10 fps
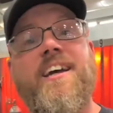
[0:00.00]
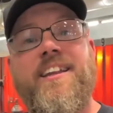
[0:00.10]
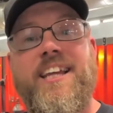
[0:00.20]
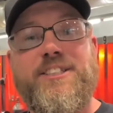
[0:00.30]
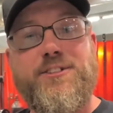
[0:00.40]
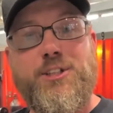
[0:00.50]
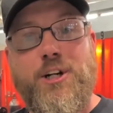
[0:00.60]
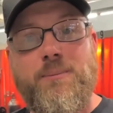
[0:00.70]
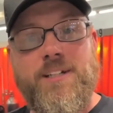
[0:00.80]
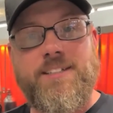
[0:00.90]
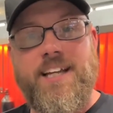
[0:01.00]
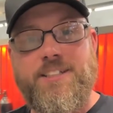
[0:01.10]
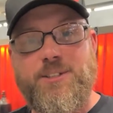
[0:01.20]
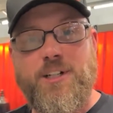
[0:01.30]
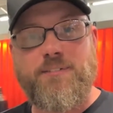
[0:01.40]
Thanks for joining me on
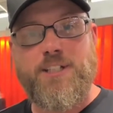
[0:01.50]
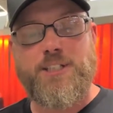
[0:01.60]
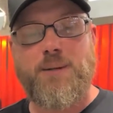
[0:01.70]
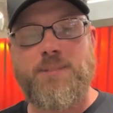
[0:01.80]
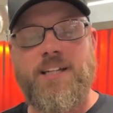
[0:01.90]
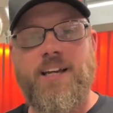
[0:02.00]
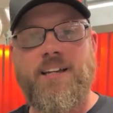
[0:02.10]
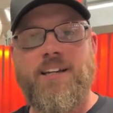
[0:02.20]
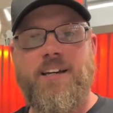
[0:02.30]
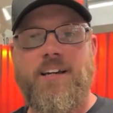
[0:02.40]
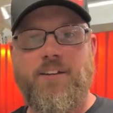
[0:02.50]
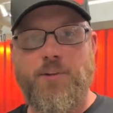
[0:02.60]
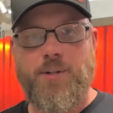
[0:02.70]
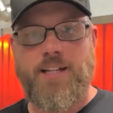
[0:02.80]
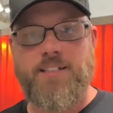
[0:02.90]
that tour of our shop today.
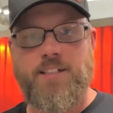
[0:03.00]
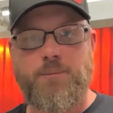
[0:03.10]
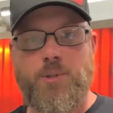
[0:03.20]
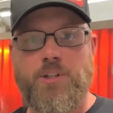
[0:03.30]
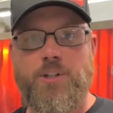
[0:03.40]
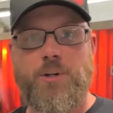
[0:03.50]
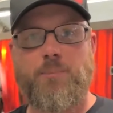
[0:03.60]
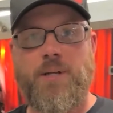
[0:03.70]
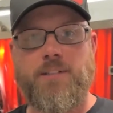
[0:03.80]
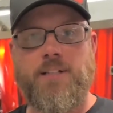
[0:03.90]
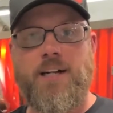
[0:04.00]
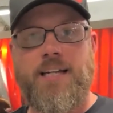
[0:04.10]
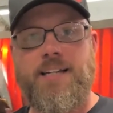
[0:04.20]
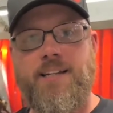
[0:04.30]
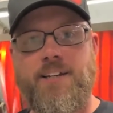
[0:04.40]
If you'd like to learn more, go to
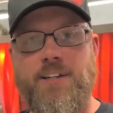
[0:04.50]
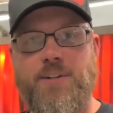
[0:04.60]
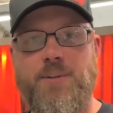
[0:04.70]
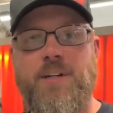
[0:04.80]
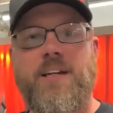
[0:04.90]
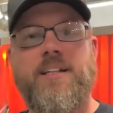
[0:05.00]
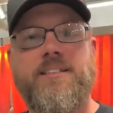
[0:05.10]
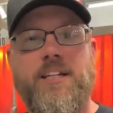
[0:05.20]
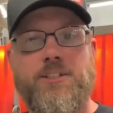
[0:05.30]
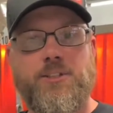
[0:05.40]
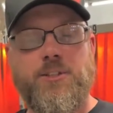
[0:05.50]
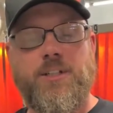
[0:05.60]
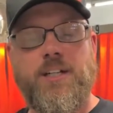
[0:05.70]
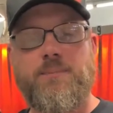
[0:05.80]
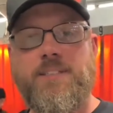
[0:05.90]
BEAL.EDU and schedule a
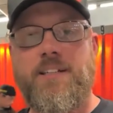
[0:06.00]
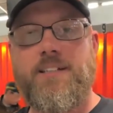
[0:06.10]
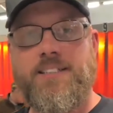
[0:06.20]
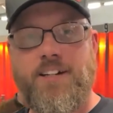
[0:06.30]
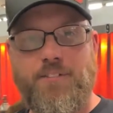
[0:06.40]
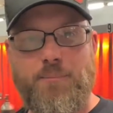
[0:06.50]
tour to come see it yourself in